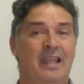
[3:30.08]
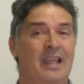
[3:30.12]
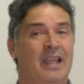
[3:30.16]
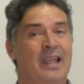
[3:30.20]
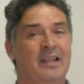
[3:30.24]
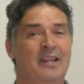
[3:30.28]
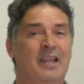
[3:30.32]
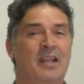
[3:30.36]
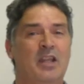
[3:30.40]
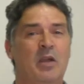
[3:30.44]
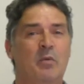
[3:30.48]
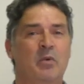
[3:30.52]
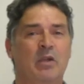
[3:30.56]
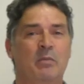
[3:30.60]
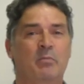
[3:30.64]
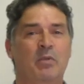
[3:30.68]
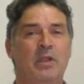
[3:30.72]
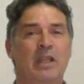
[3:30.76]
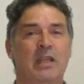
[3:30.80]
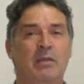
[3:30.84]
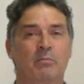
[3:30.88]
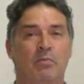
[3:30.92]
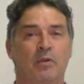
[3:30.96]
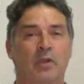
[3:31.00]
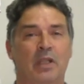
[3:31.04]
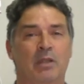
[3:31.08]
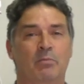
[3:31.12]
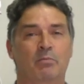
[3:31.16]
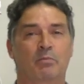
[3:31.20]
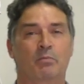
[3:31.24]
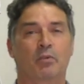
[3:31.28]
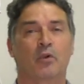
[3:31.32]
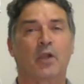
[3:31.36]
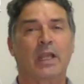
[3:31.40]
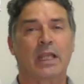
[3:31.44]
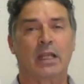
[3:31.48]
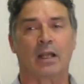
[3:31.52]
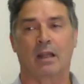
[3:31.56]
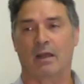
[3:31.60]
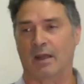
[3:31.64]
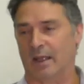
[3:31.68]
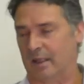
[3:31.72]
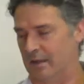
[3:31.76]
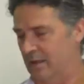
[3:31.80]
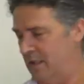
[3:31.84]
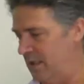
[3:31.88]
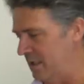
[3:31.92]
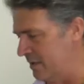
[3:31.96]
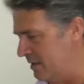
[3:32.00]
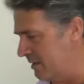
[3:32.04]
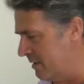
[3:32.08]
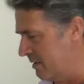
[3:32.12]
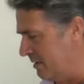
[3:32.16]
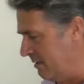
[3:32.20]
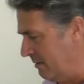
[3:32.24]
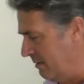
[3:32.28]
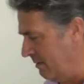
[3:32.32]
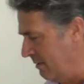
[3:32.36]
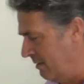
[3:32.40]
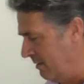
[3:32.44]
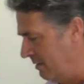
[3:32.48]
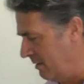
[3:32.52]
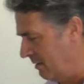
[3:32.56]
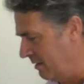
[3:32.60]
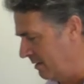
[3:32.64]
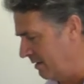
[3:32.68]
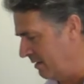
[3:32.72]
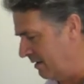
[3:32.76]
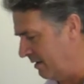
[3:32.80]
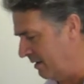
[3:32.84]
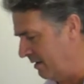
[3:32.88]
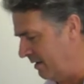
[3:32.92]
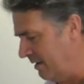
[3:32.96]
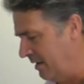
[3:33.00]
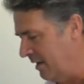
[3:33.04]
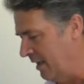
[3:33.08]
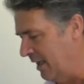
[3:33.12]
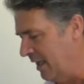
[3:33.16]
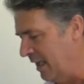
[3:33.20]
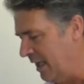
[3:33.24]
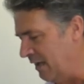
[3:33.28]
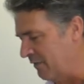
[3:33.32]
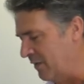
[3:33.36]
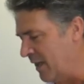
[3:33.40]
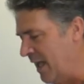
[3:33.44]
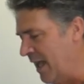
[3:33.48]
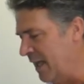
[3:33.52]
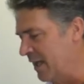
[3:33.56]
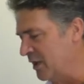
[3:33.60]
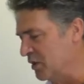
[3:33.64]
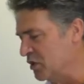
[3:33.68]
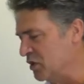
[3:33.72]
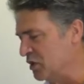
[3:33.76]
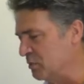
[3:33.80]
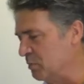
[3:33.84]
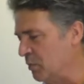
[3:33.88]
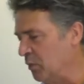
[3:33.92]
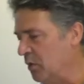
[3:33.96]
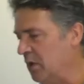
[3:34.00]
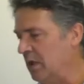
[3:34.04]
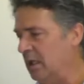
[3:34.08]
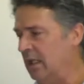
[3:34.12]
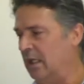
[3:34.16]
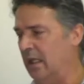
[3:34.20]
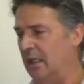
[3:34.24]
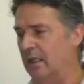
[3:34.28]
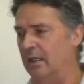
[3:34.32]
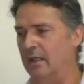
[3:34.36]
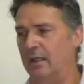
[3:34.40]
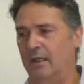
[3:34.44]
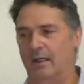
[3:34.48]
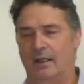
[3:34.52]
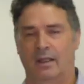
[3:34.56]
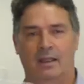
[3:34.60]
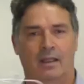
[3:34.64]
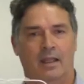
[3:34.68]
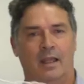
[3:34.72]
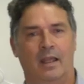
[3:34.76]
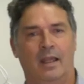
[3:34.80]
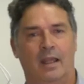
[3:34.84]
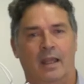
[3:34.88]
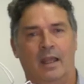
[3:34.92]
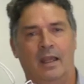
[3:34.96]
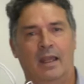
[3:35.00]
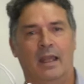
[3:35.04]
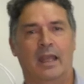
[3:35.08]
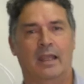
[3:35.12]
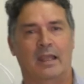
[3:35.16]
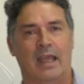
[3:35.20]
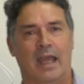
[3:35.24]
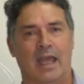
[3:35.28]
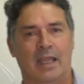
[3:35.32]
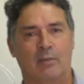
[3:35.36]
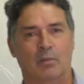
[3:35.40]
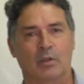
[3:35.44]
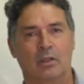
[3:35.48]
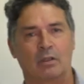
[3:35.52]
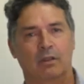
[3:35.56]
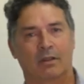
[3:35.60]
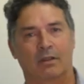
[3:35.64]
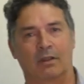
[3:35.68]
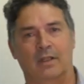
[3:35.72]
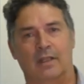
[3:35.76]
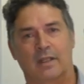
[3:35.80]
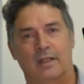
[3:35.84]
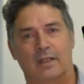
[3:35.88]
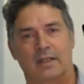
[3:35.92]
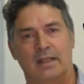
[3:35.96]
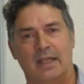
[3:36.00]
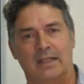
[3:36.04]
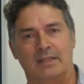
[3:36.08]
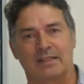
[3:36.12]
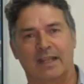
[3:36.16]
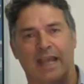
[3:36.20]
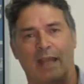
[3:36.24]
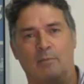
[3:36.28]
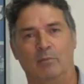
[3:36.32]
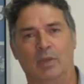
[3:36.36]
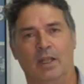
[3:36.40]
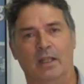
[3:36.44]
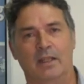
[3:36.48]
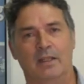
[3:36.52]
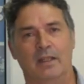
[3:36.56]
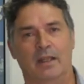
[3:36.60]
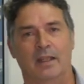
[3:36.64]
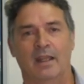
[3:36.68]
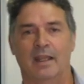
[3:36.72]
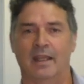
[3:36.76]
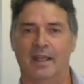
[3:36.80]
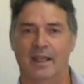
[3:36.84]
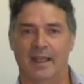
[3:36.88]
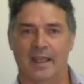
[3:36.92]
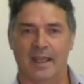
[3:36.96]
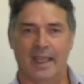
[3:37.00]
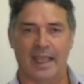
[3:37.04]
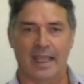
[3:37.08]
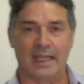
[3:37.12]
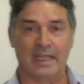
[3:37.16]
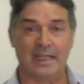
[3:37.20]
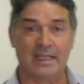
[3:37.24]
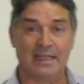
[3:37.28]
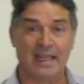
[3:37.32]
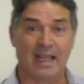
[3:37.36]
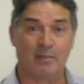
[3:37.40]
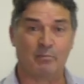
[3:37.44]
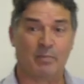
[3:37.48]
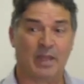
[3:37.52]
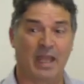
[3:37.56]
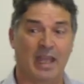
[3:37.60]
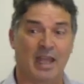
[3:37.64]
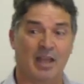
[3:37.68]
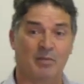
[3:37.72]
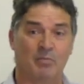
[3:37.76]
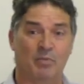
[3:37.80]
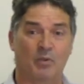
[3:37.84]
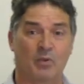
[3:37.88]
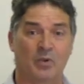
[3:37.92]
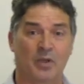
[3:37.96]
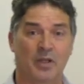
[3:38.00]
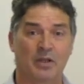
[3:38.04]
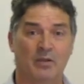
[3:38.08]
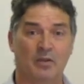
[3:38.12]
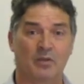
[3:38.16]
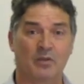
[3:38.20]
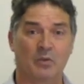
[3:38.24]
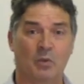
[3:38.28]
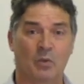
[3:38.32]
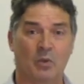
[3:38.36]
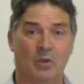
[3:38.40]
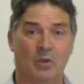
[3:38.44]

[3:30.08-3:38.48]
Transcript: and they don't want to bring a big brick like this. If they can just bring in a cable, their tablet, and in that PowerPoint on the